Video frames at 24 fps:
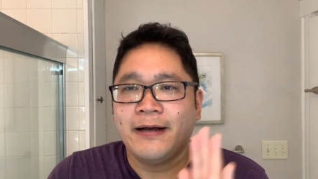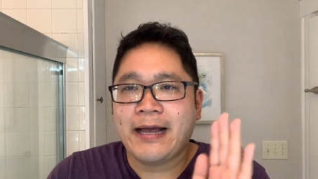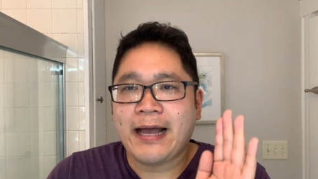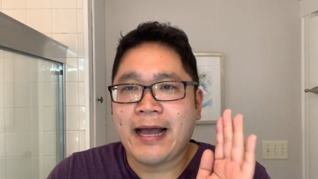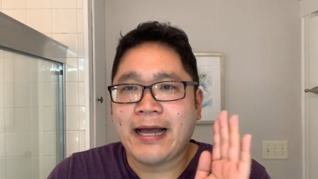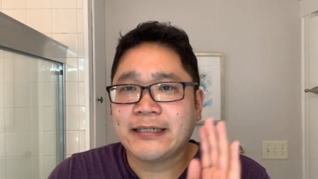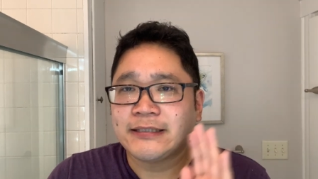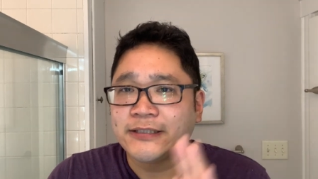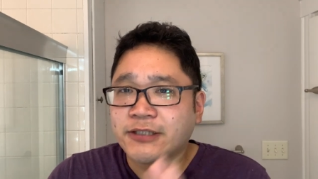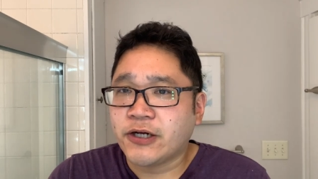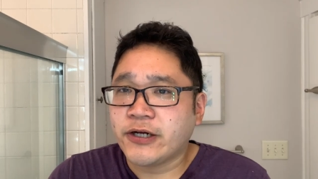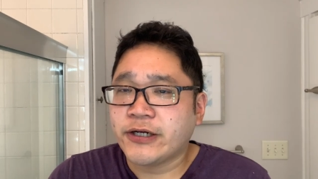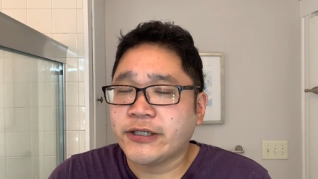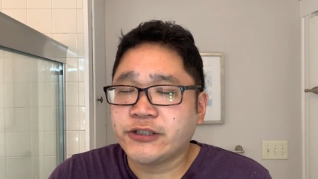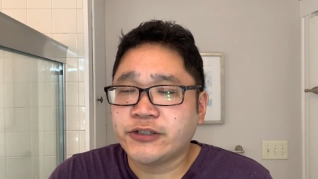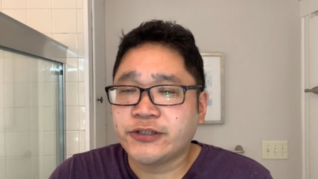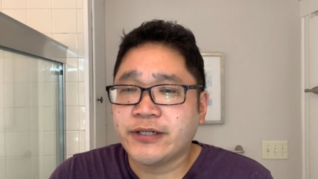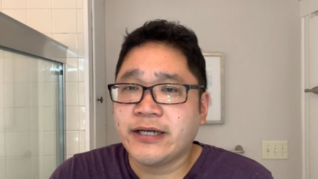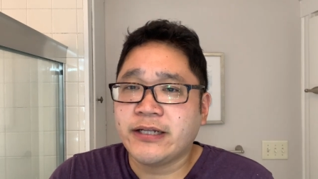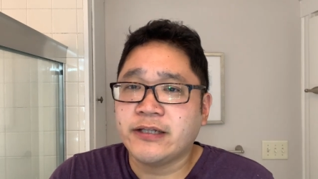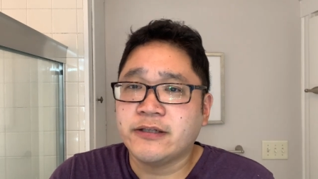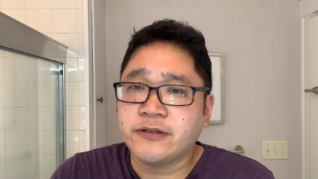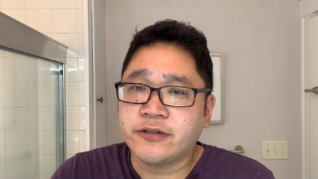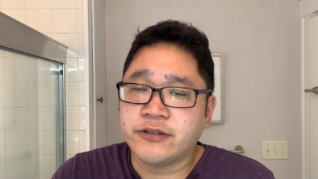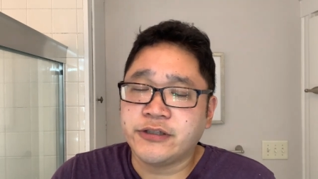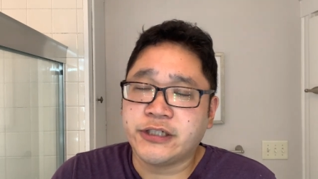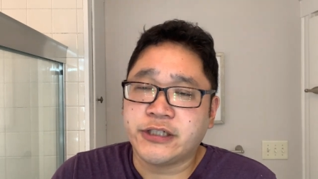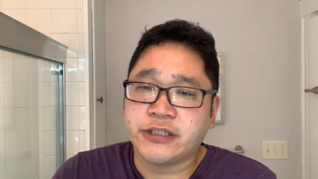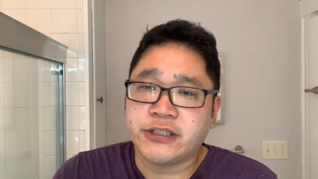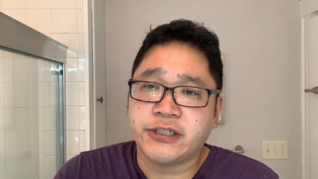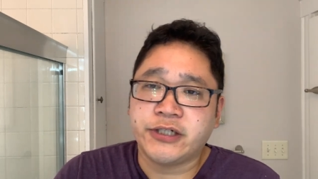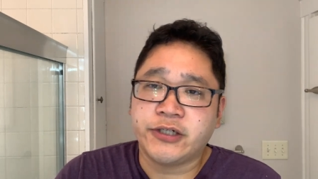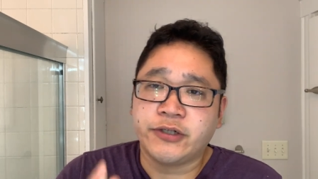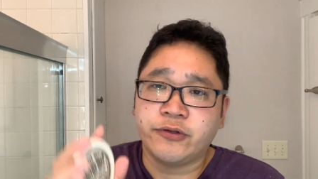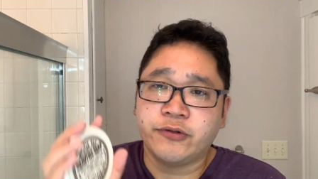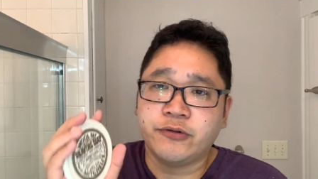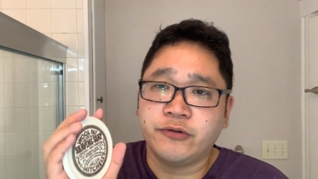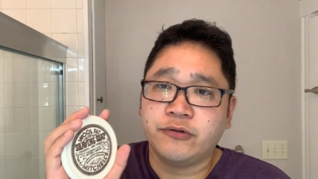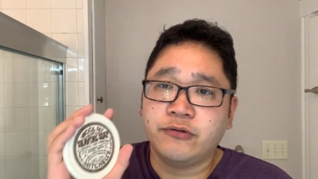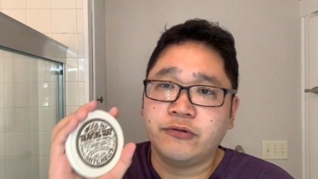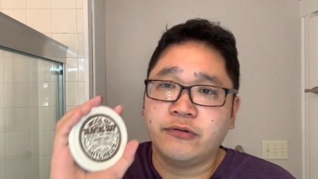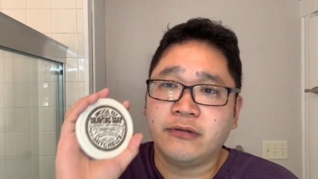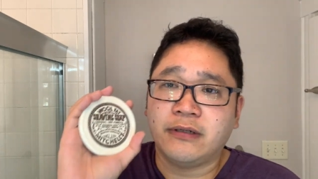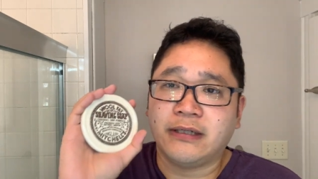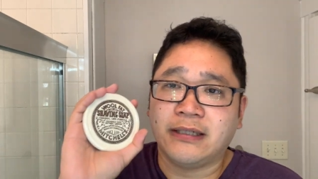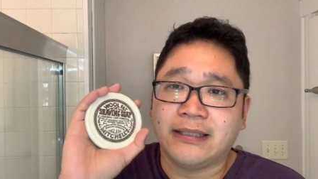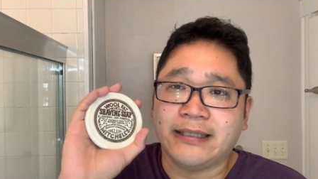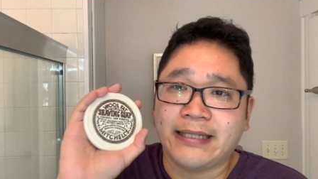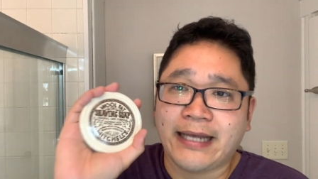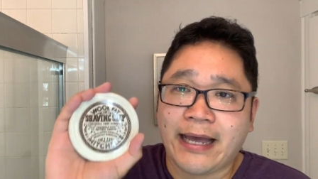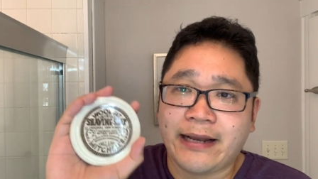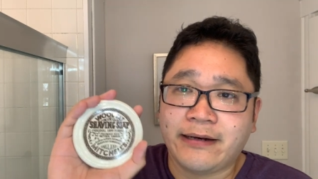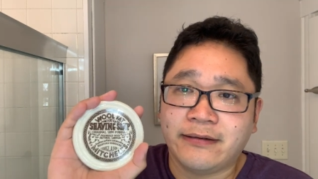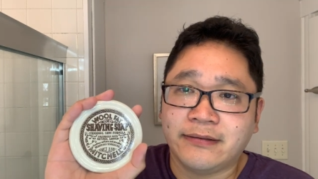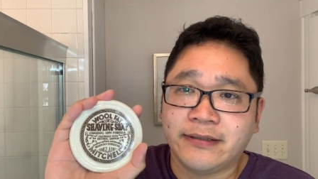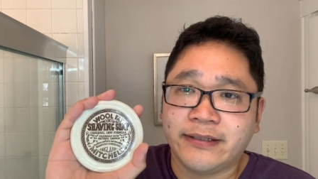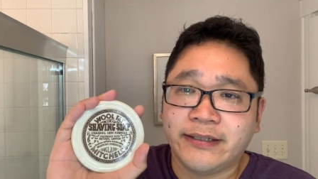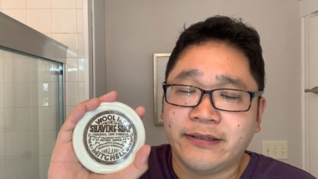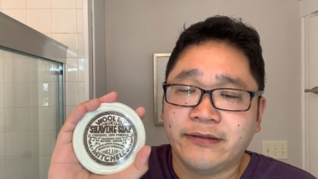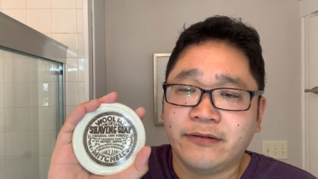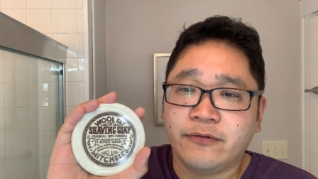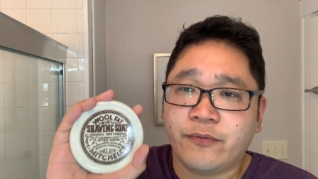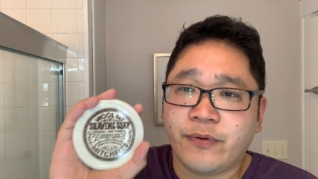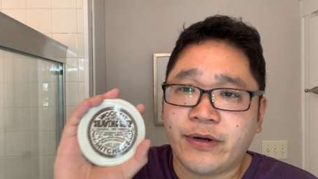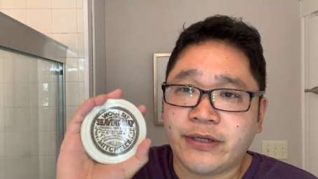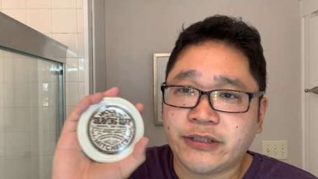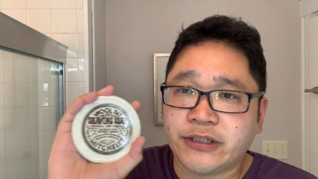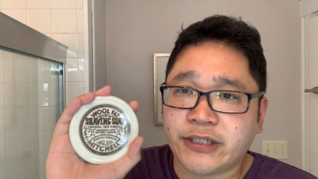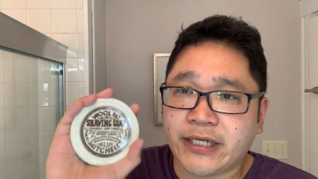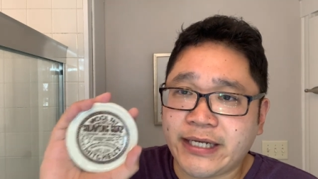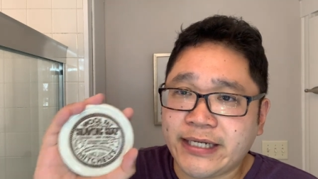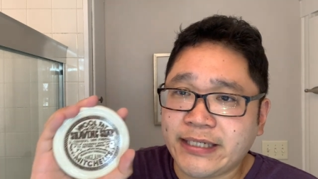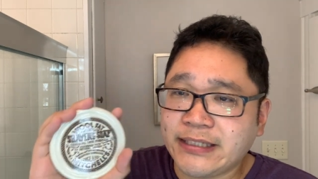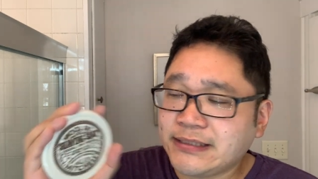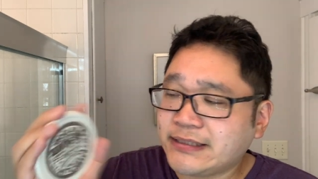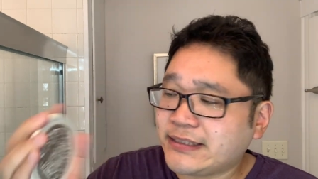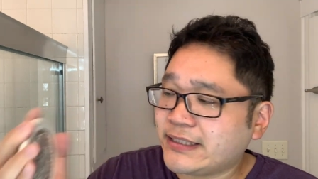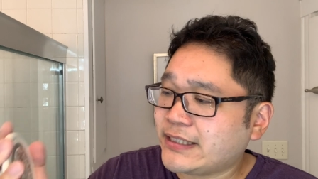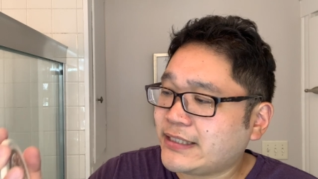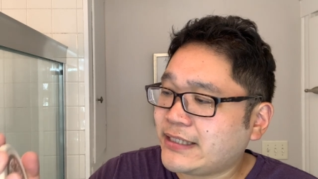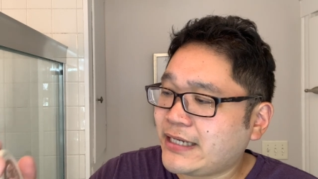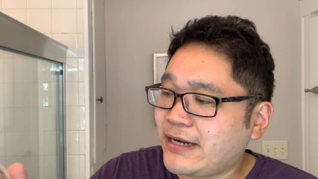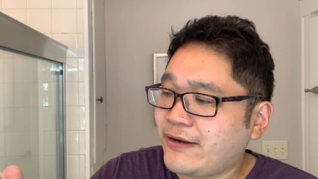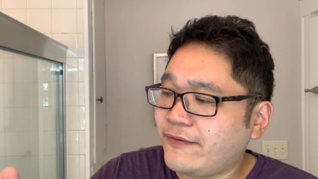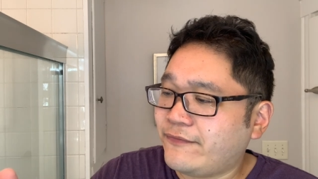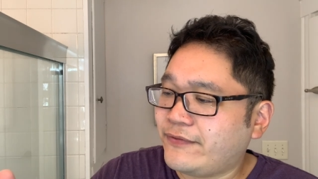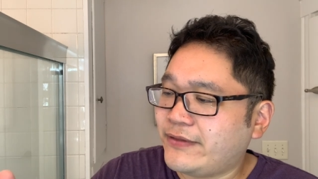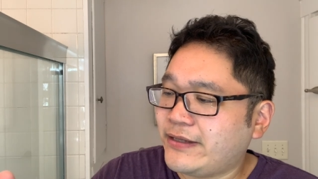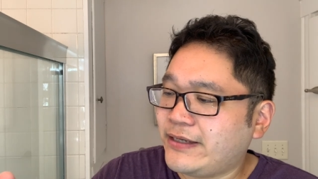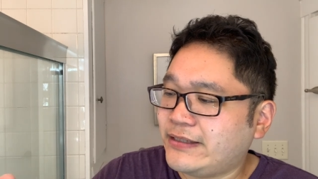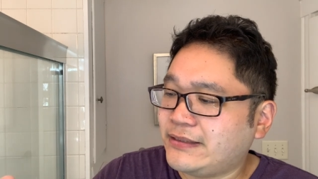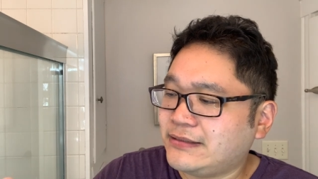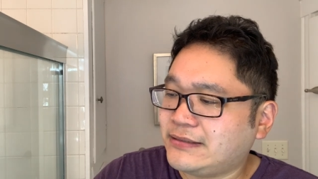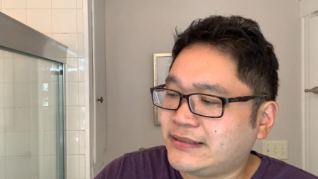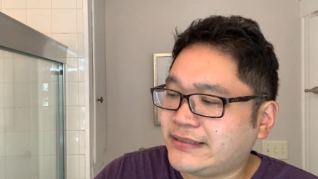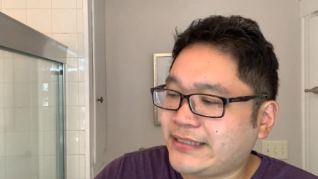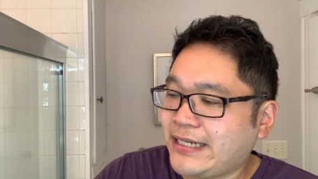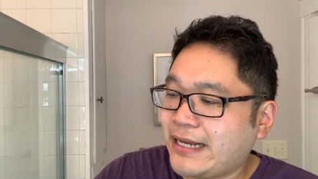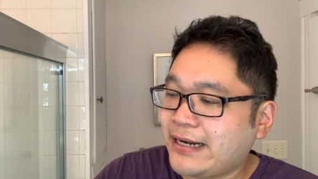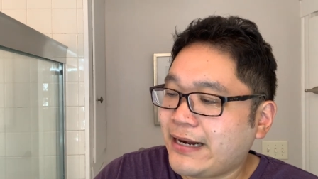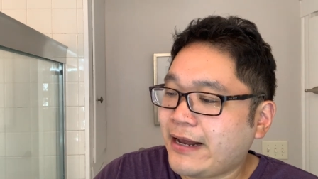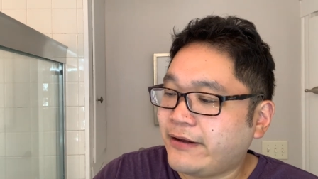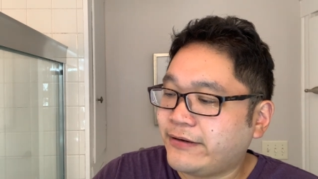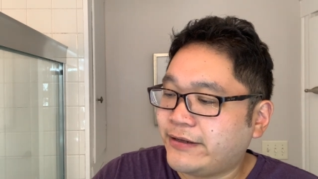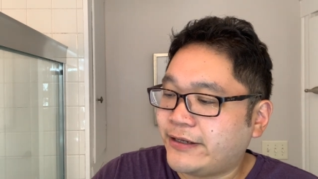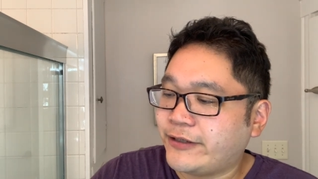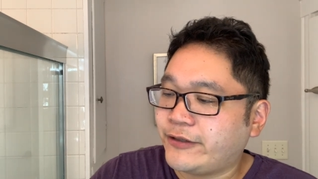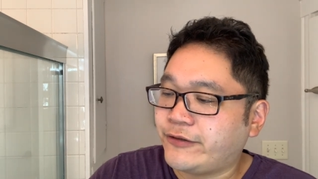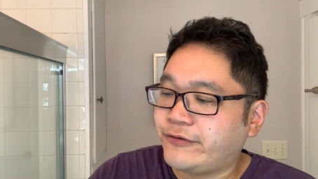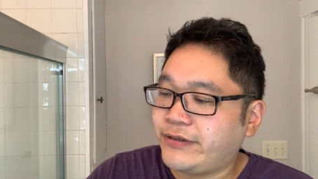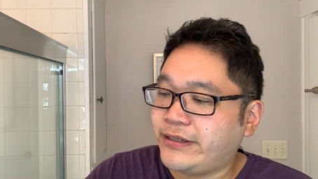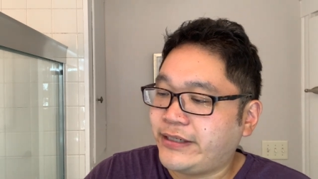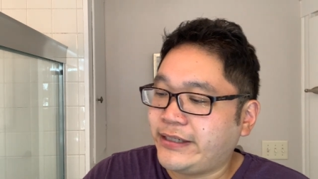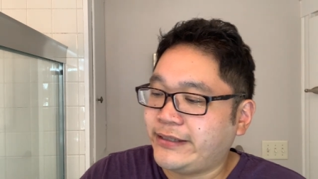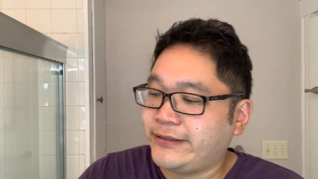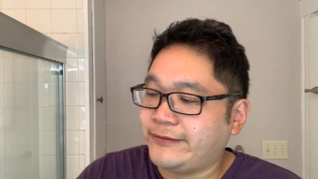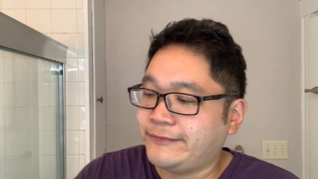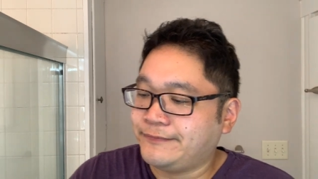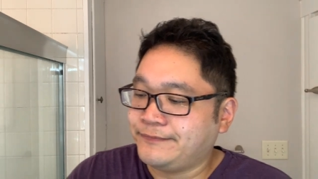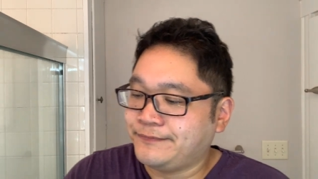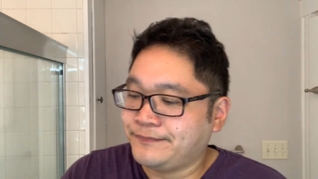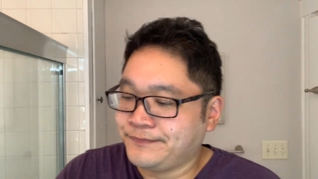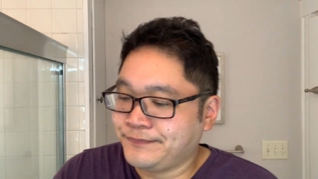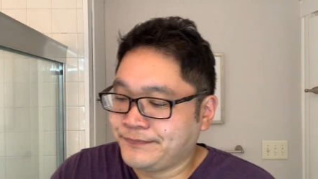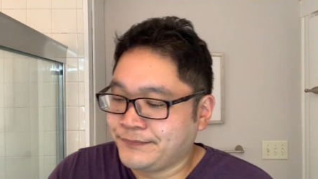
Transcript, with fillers: As long as you're not allergic to lanolin, which is the kind of the standout ingredient,